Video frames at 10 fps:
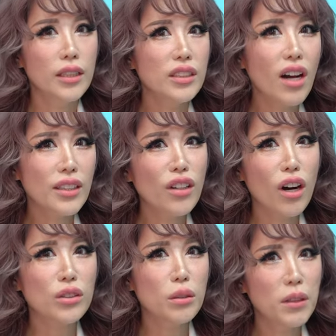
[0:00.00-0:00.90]
It's not until
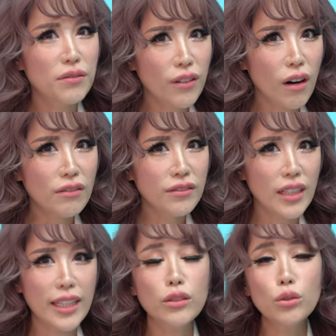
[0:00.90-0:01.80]
October 4th,
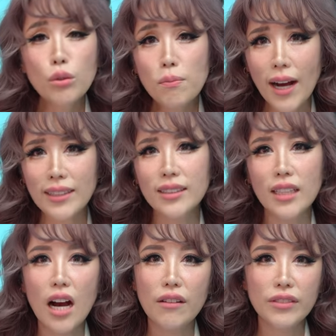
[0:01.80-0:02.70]
like two months
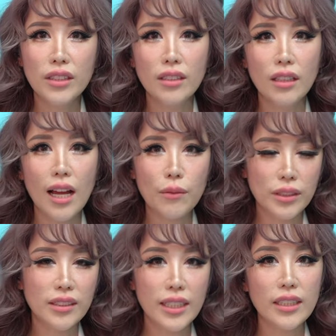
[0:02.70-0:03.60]
after the lie was
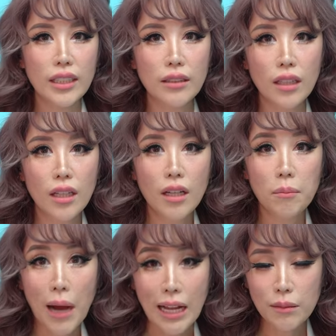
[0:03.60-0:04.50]
said in
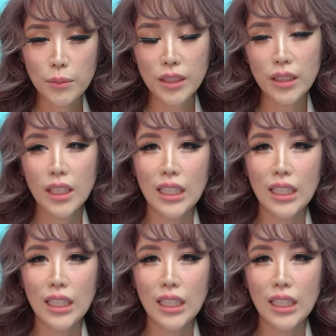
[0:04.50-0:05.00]
Parliament,